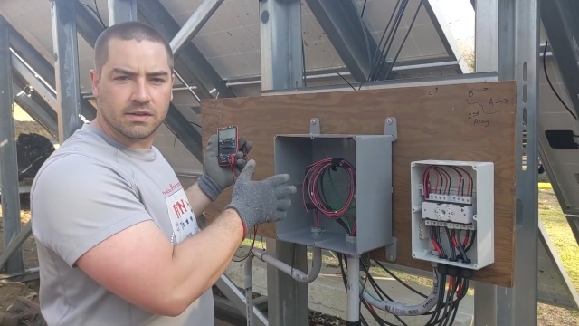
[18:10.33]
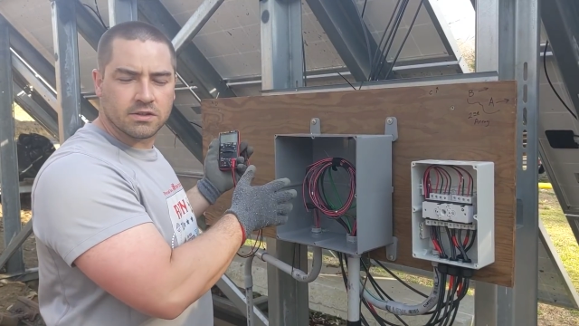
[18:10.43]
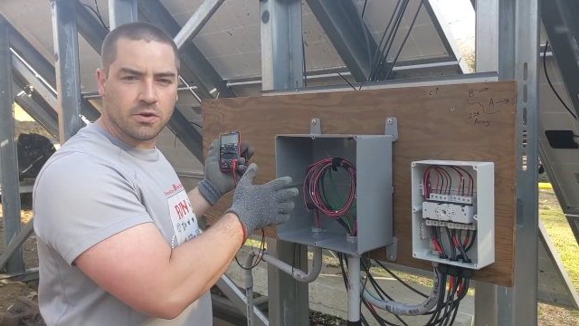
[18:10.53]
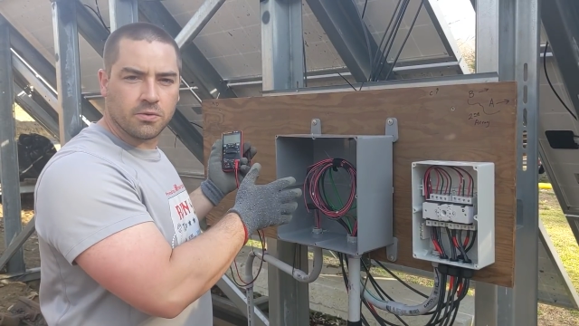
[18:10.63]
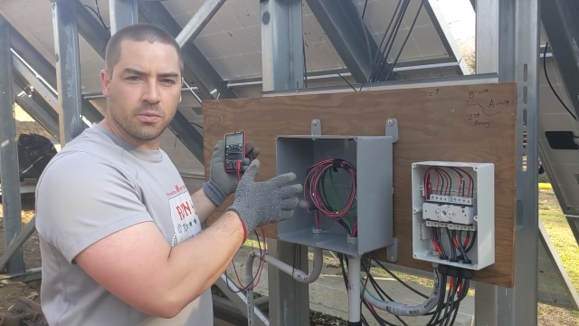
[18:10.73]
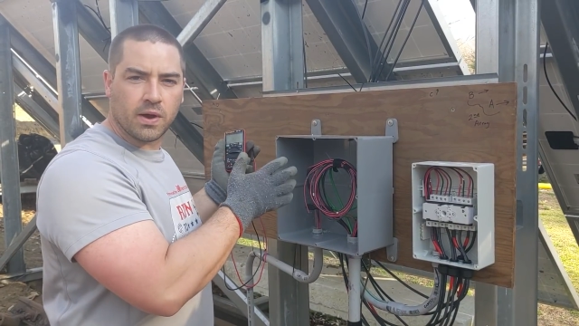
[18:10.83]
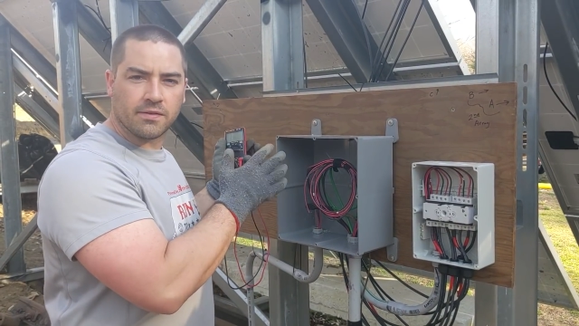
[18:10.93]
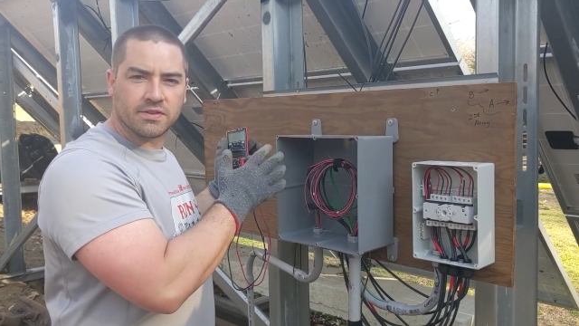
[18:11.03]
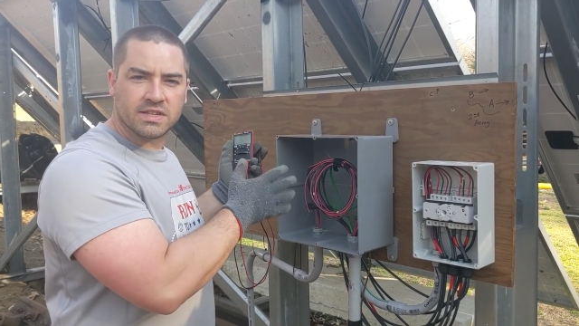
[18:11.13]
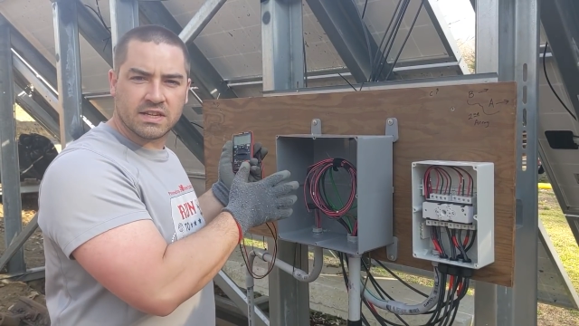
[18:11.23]
So we
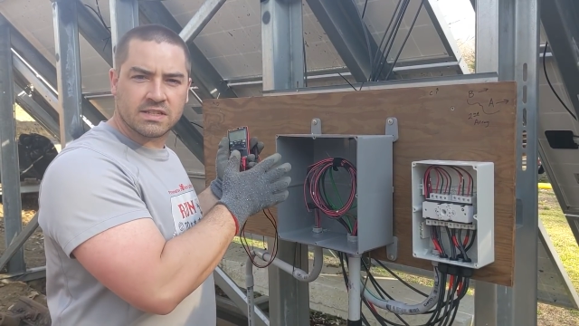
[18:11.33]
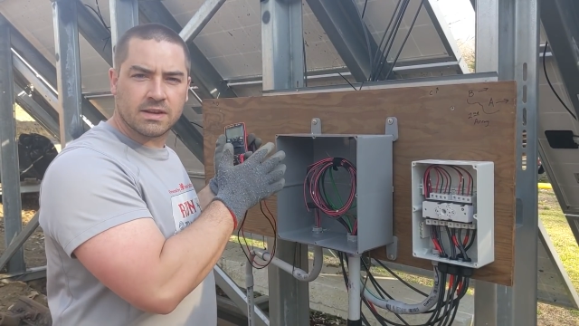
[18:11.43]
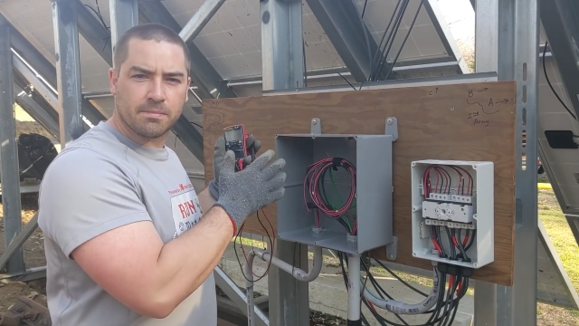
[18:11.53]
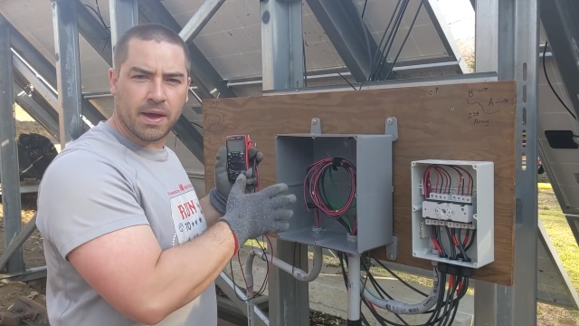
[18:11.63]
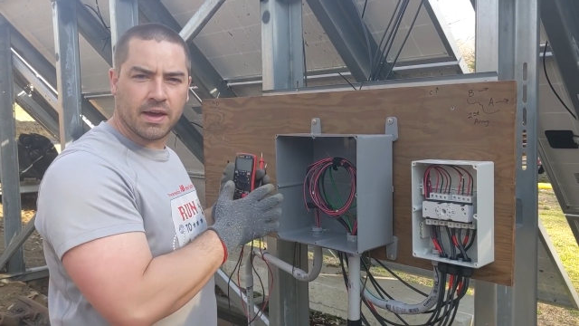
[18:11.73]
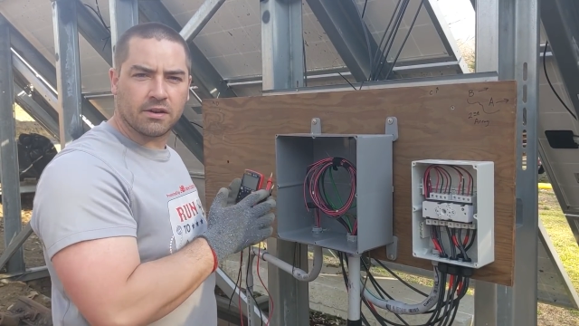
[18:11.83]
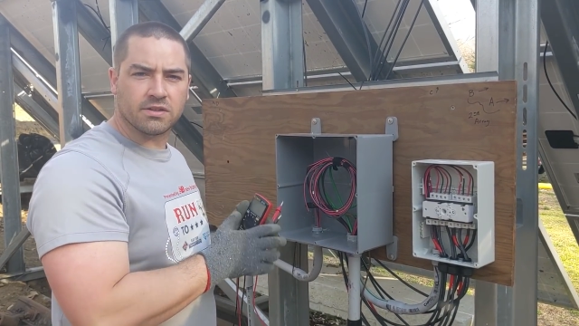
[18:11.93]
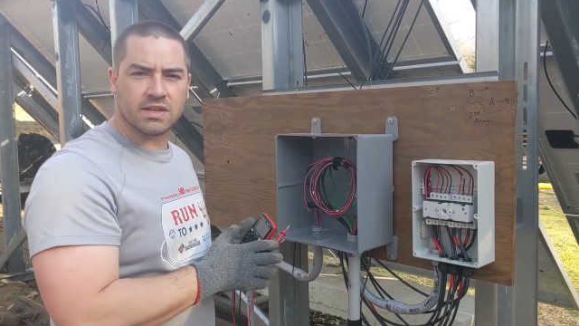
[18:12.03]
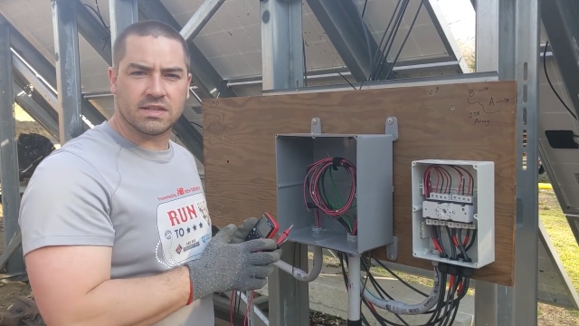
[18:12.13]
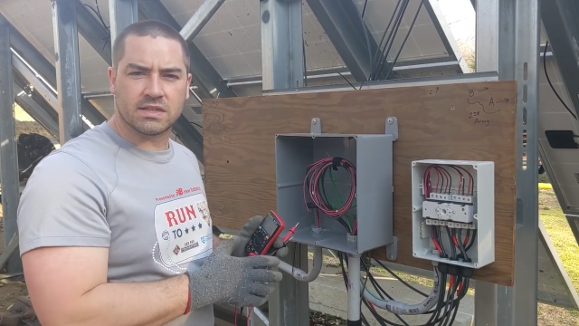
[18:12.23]
have 6
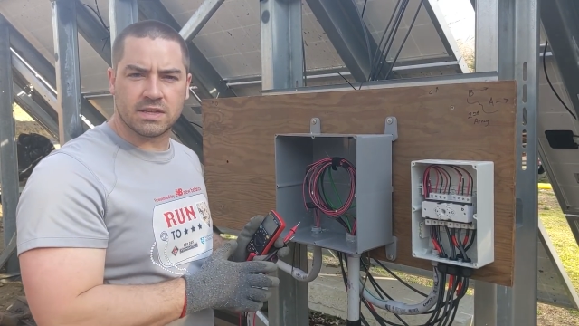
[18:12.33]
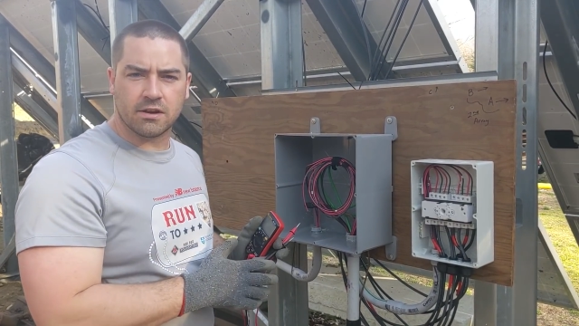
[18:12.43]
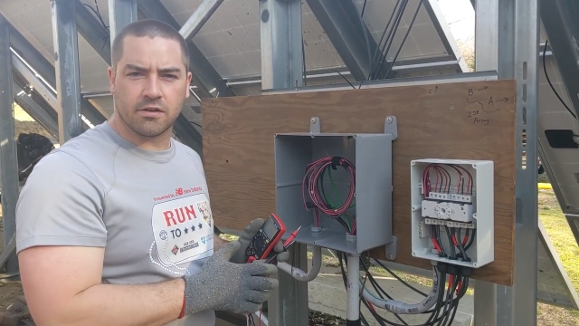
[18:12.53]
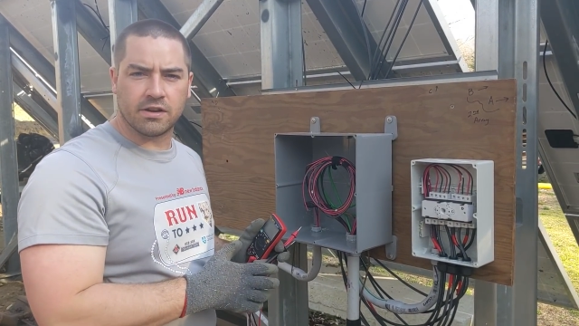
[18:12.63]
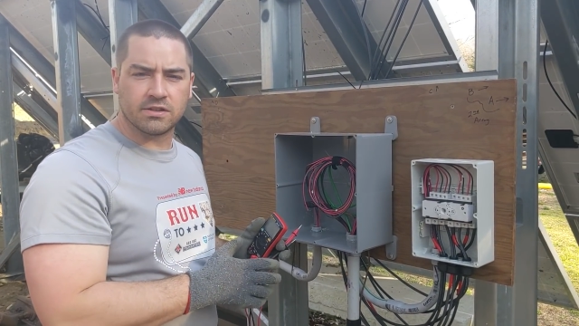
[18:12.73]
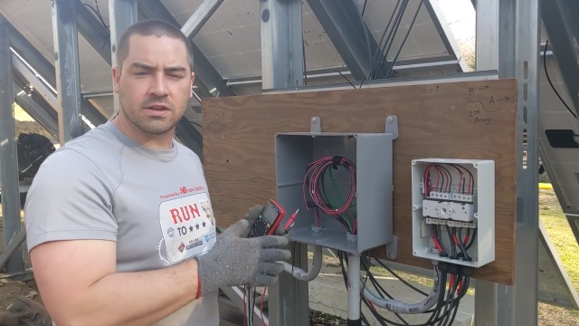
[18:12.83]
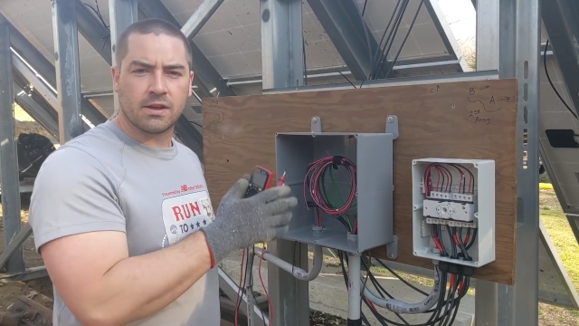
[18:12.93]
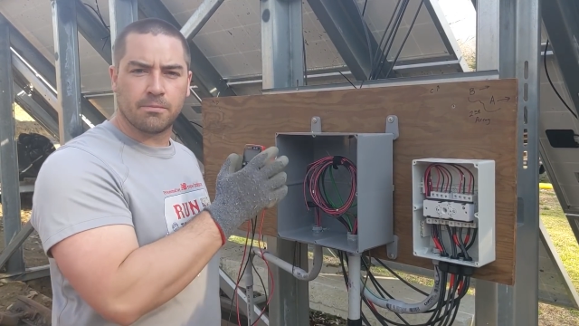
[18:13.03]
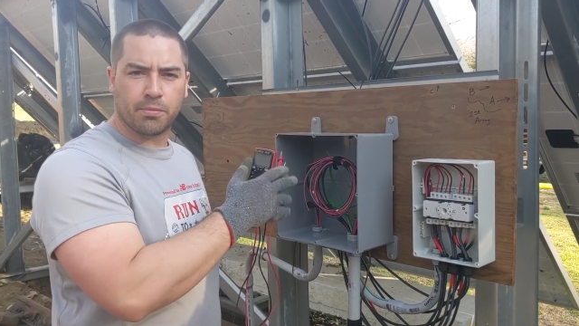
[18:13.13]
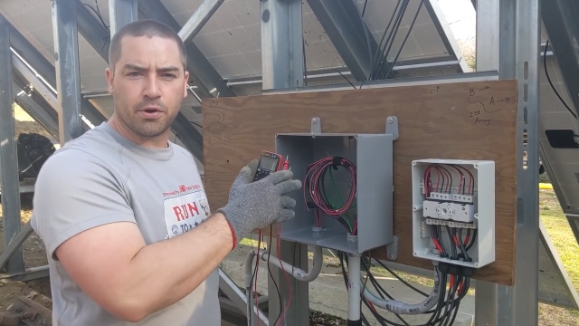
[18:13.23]
panels in series
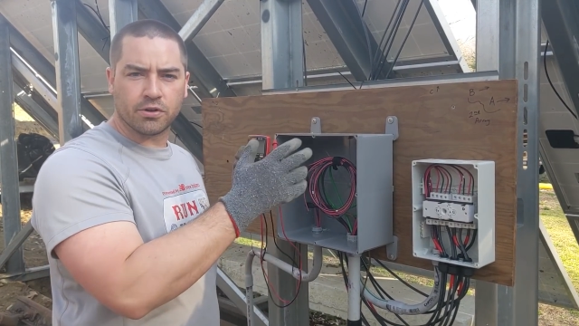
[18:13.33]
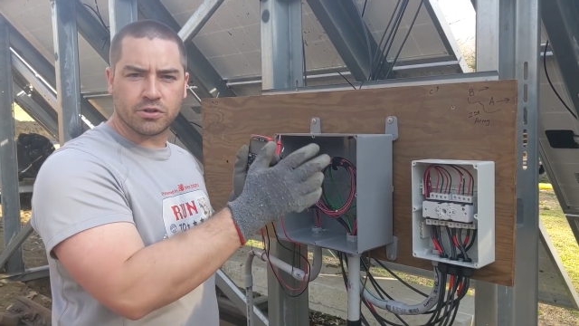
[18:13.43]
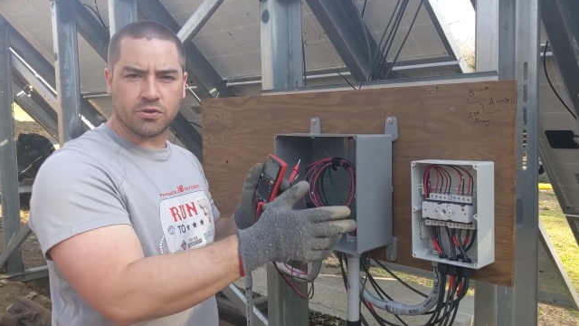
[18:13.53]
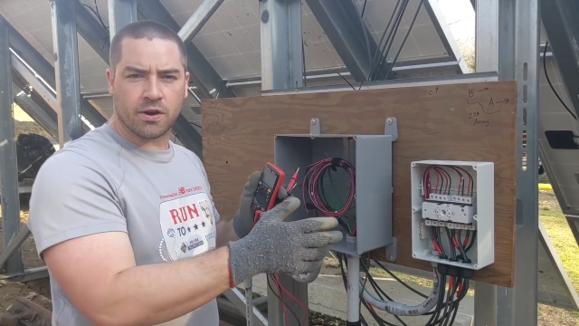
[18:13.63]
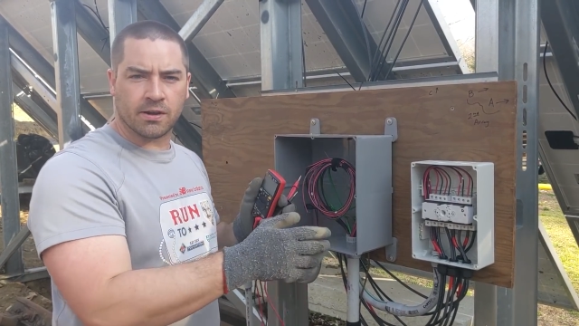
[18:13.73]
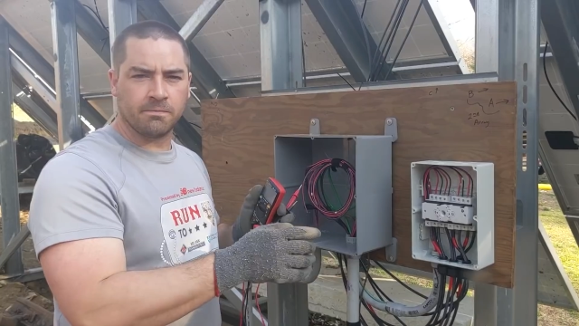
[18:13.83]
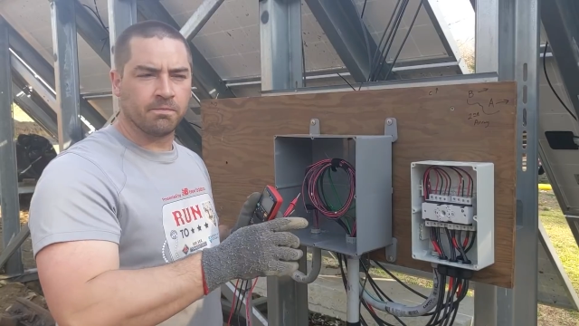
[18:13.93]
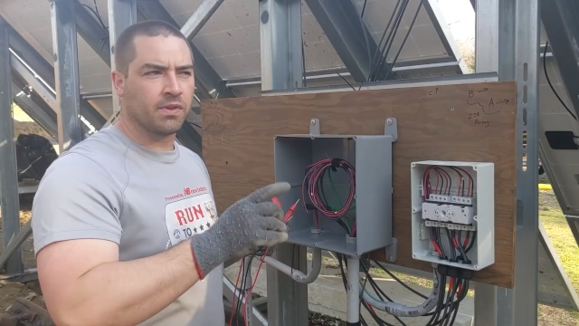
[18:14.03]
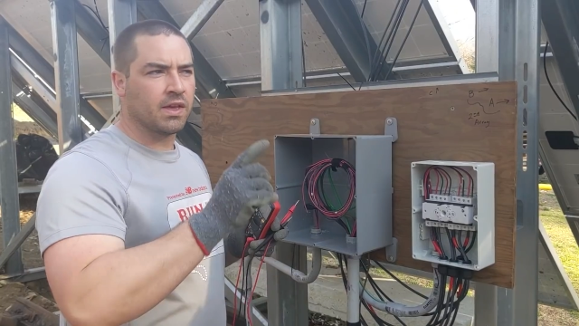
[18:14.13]
per string.